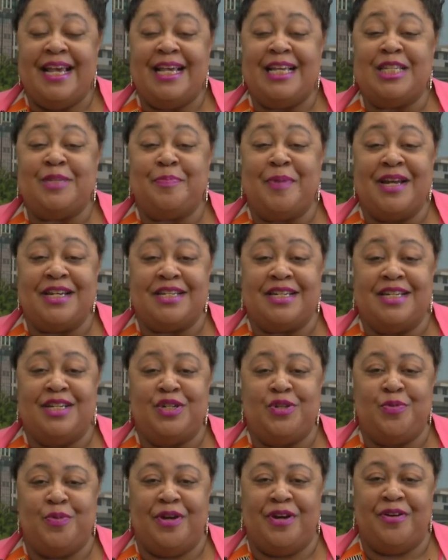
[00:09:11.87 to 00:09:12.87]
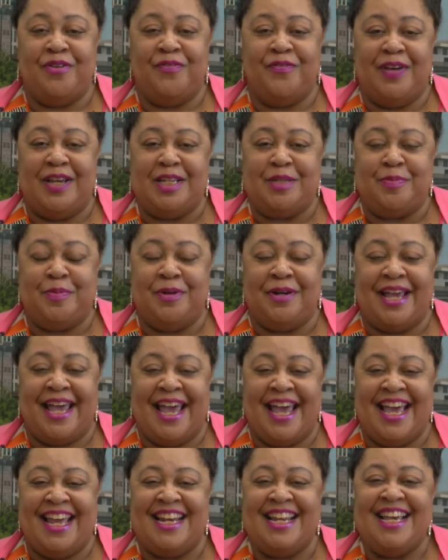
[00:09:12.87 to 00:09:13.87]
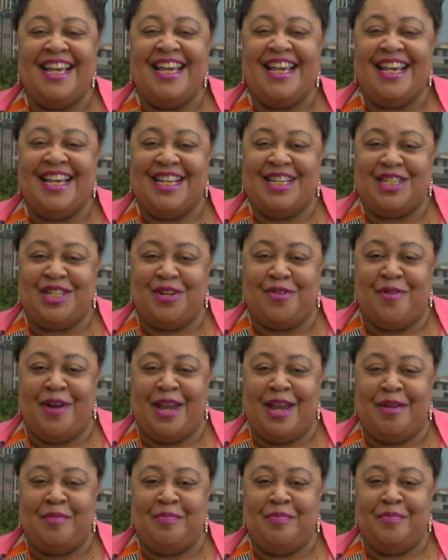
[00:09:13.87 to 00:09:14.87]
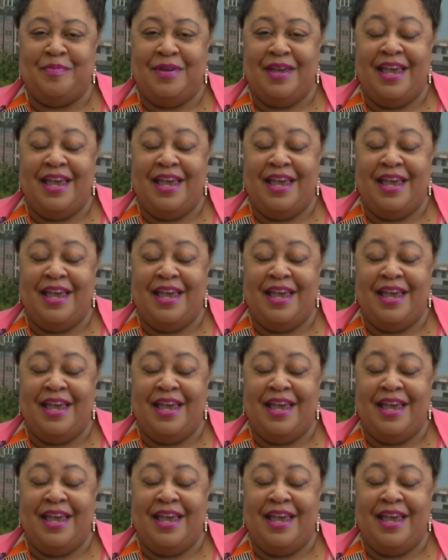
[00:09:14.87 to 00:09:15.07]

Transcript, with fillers: especially Twitter, Facebook, and Instagram.